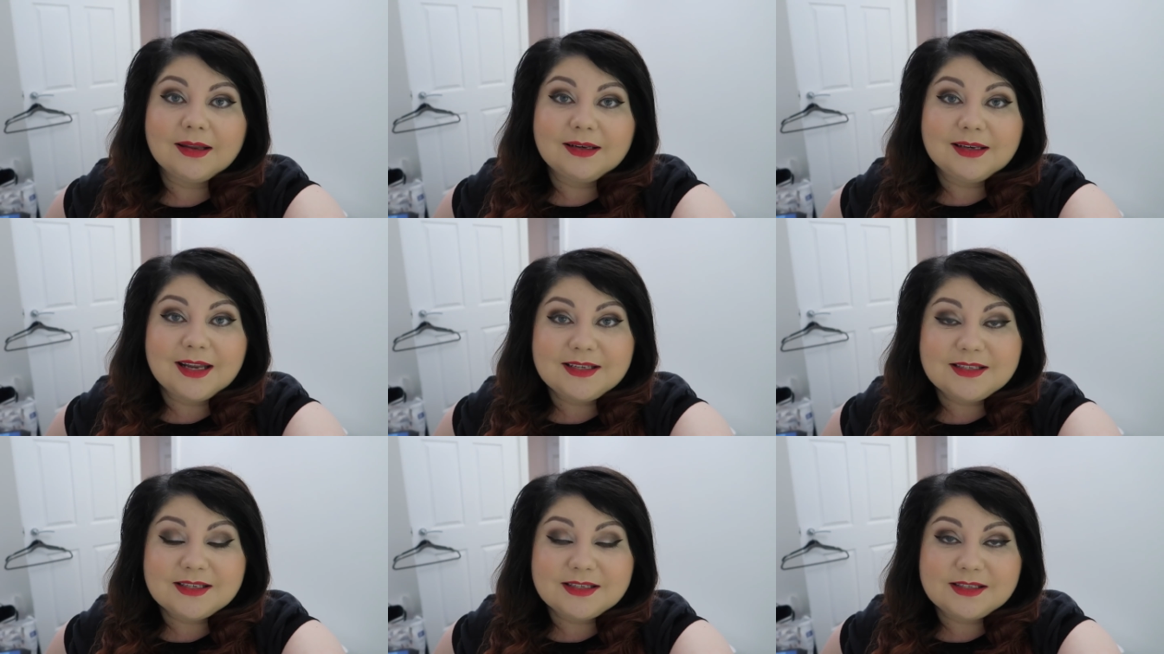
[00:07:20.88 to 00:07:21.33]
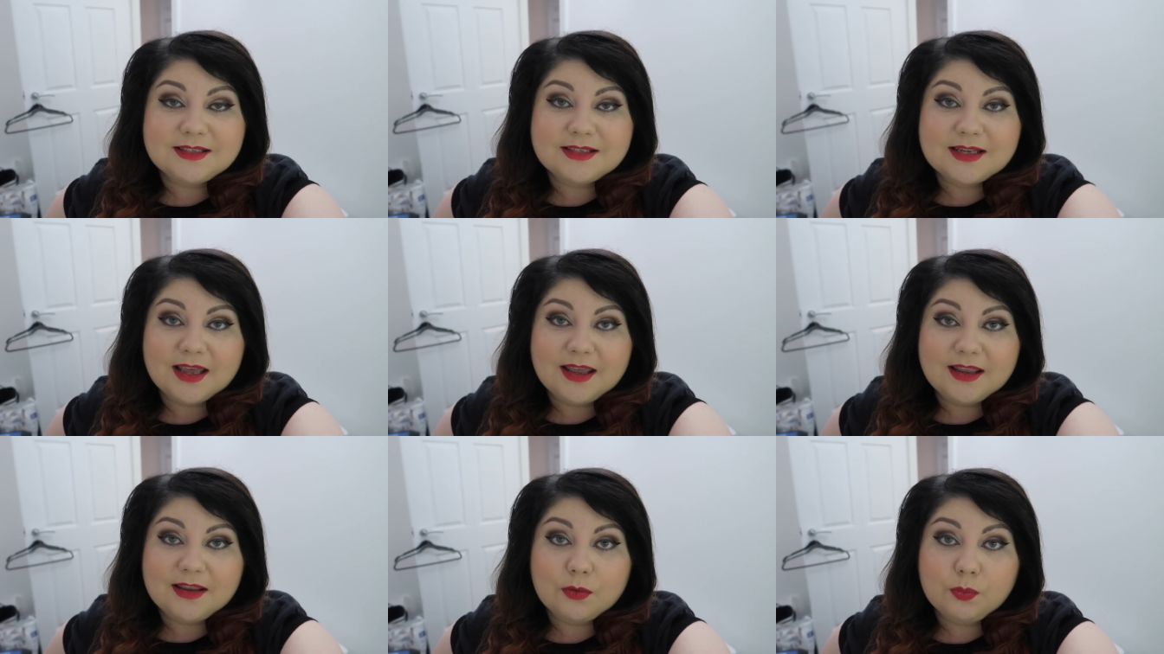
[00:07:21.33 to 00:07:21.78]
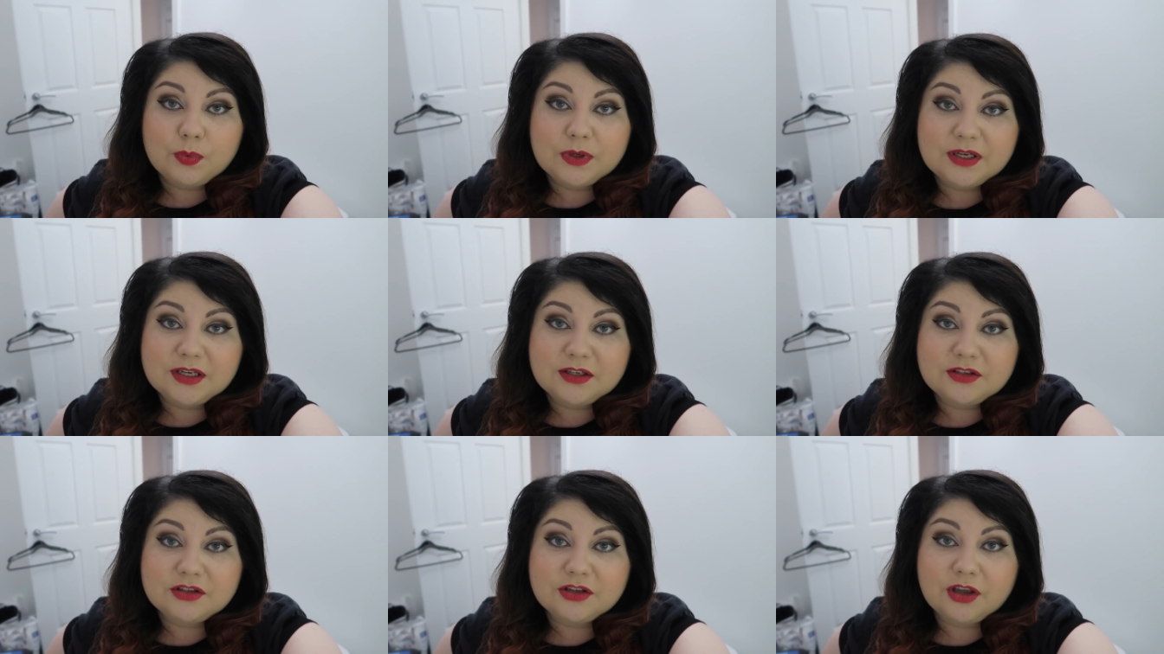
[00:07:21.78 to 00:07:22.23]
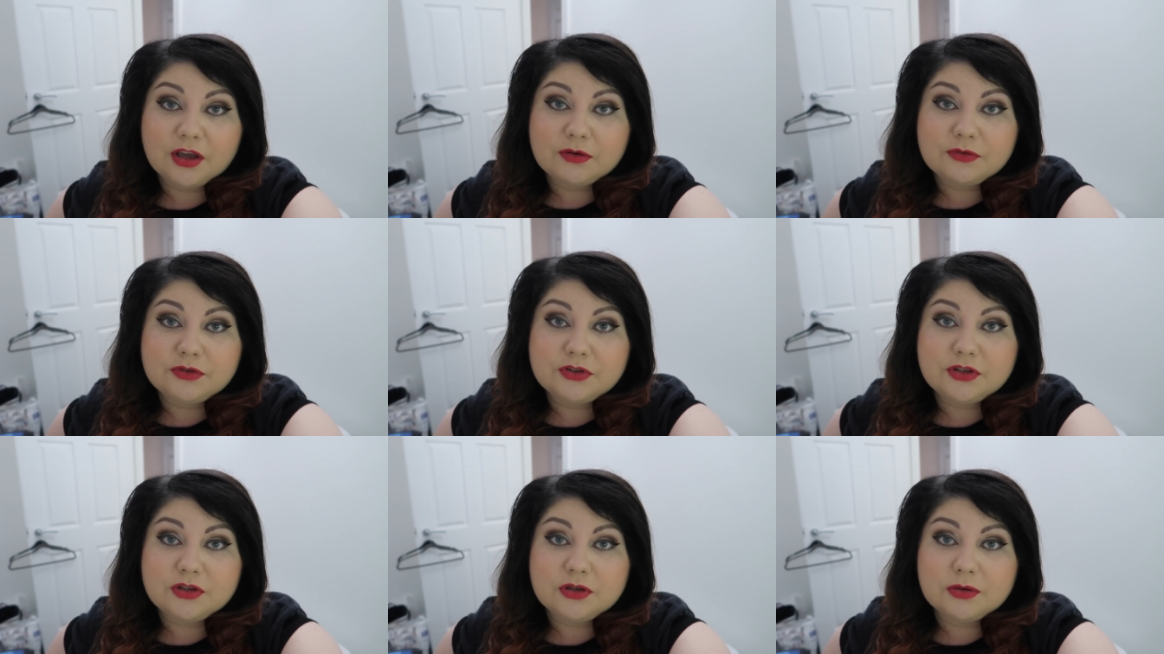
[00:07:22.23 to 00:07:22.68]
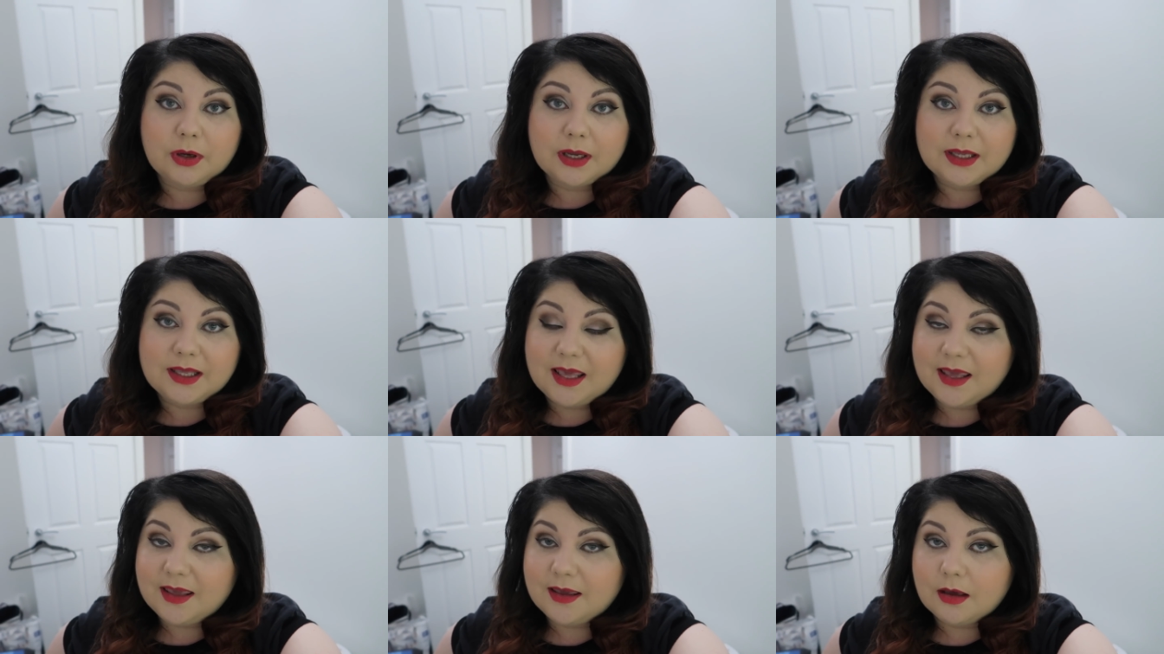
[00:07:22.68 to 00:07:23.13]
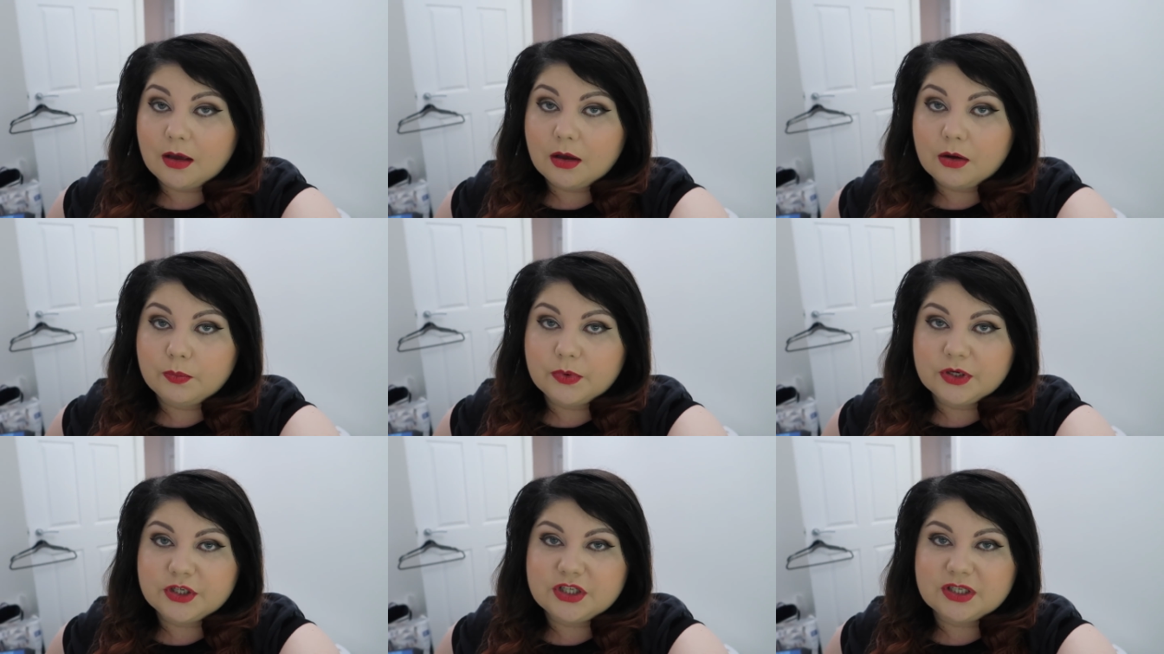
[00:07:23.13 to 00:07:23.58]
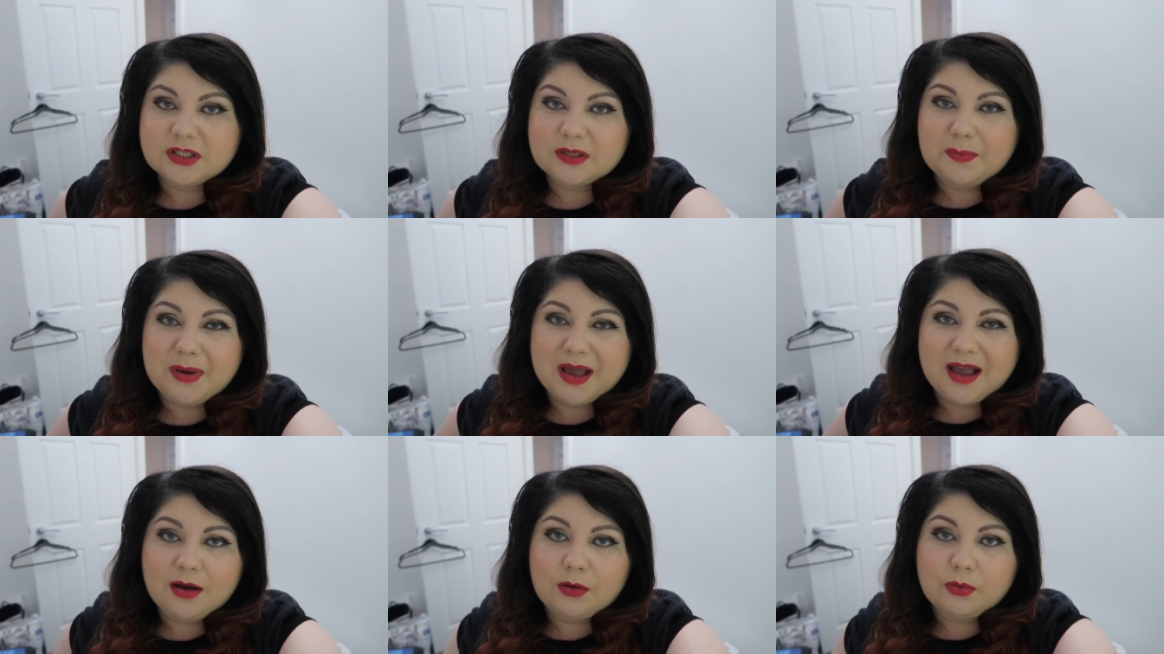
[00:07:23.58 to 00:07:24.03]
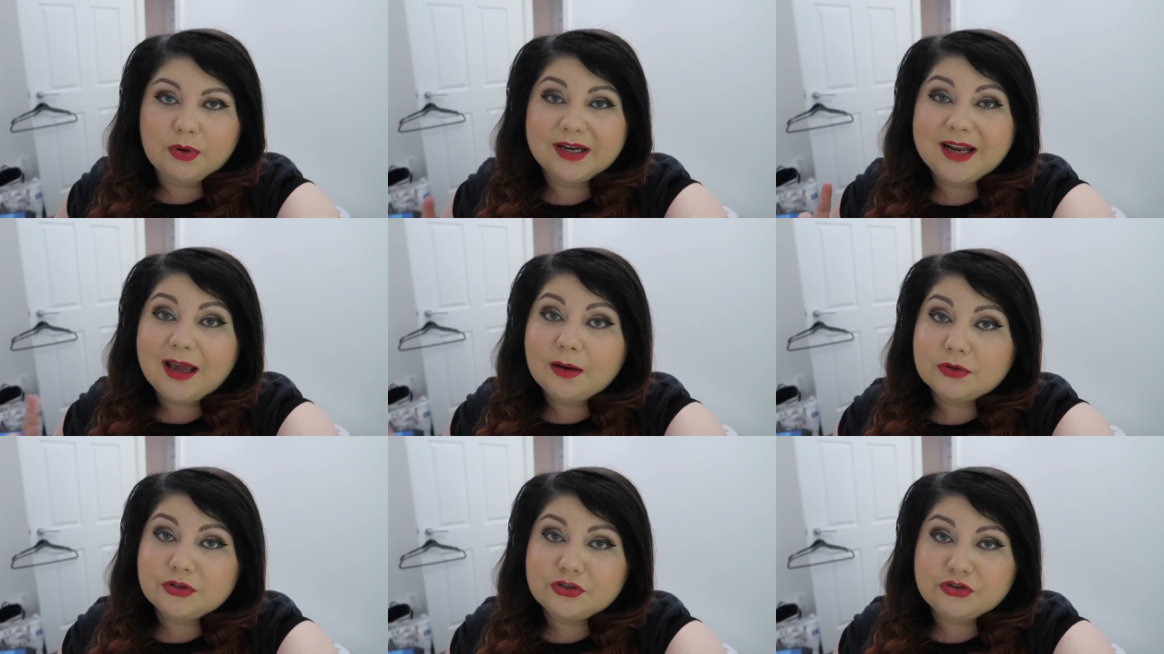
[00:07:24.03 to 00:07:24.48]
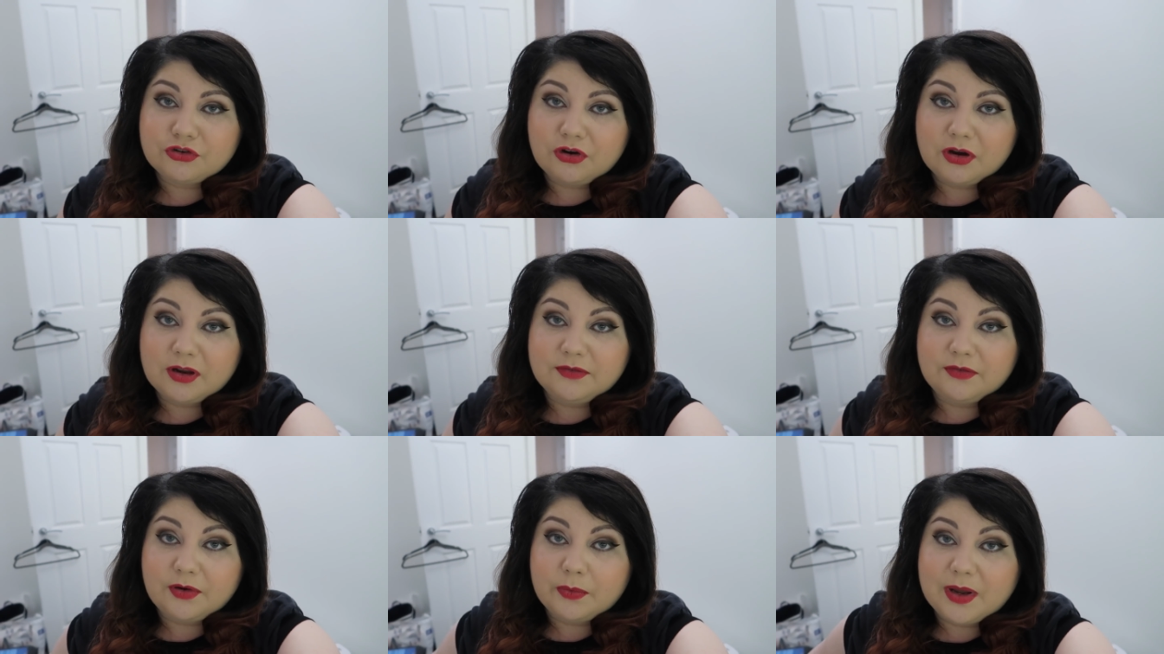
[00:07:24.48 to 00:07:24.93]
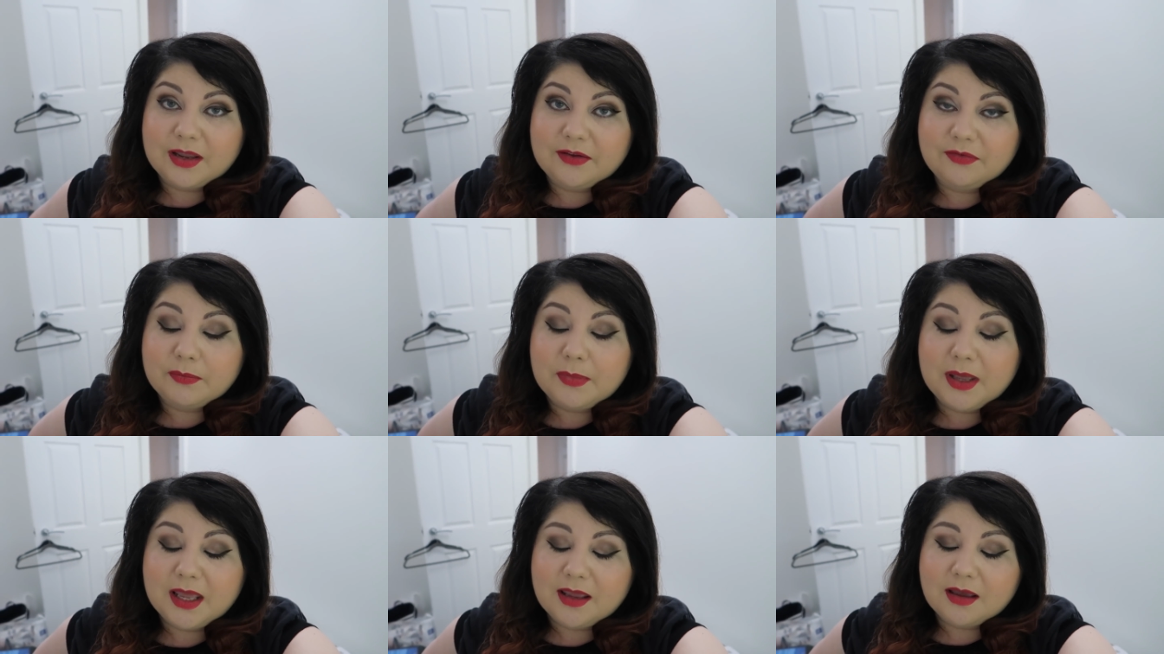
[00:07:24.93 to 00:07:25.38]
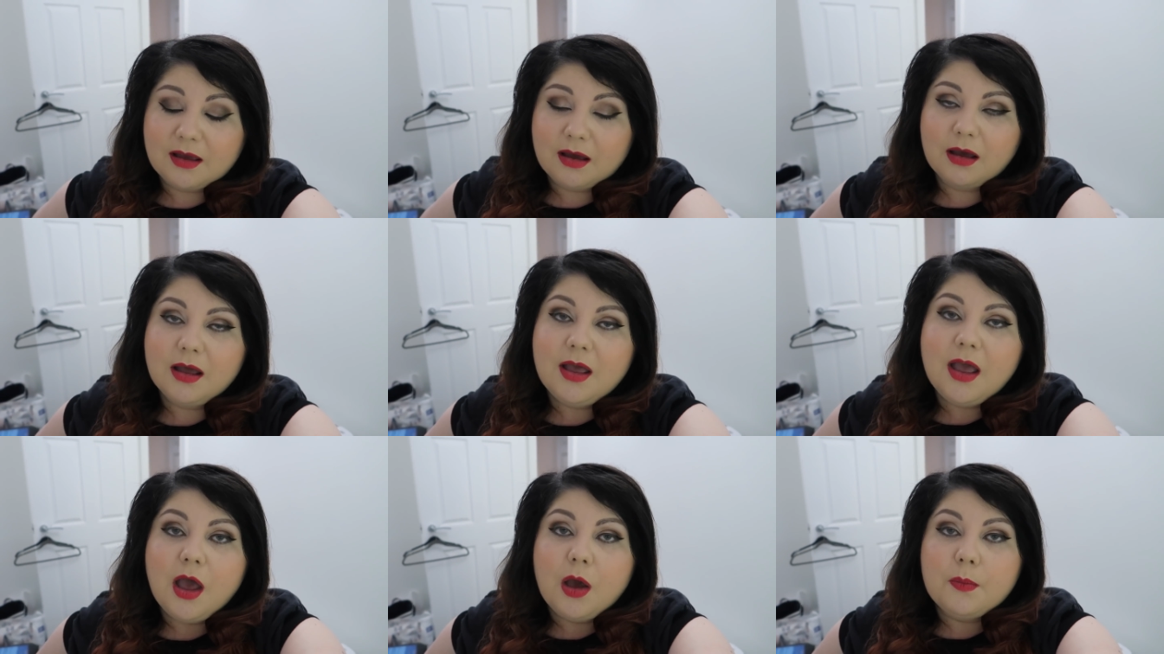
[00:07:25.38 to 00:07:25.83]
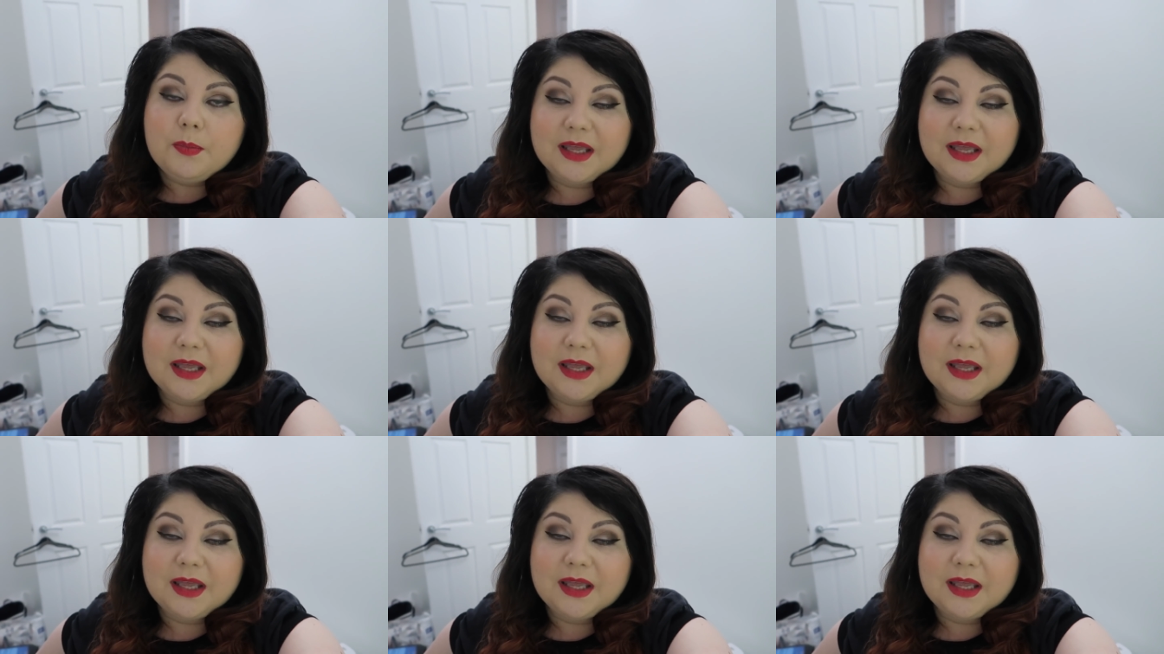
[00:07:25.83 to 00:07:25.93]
And later today we need to go to IKEA, which is about an hour's drive away from here,